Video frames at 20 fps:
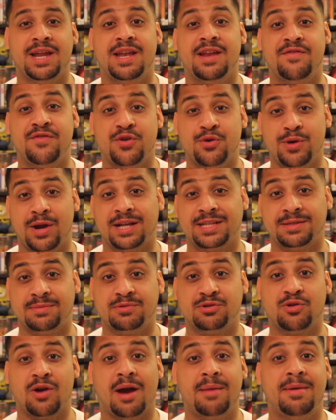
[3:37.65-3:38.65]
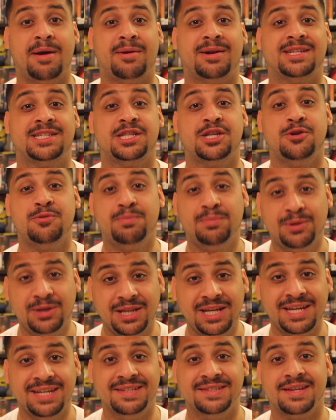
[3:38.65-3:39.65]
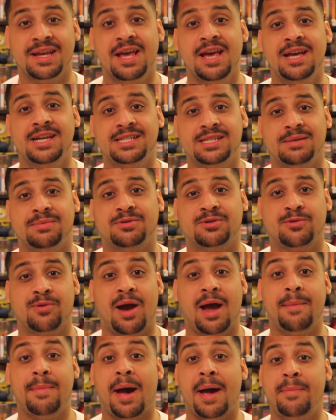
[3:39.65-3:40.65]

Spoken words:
And if you're not subscribed out SD, please subscribe.